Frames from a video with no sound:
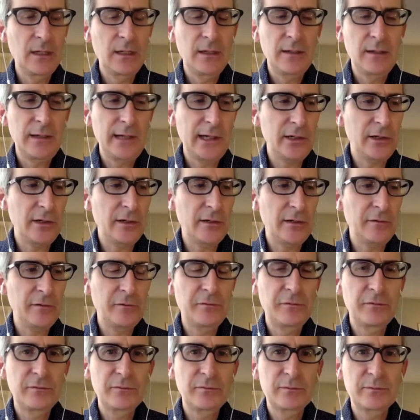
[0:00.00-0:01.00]
narrative
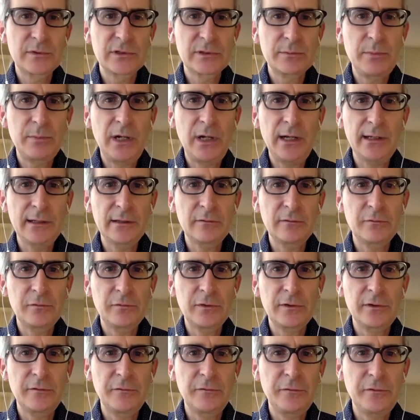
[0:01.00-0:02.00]
spine
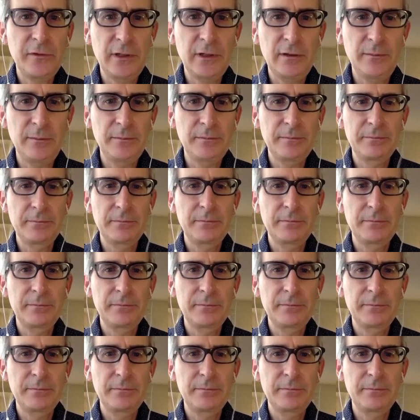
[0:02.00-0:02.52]
for the film.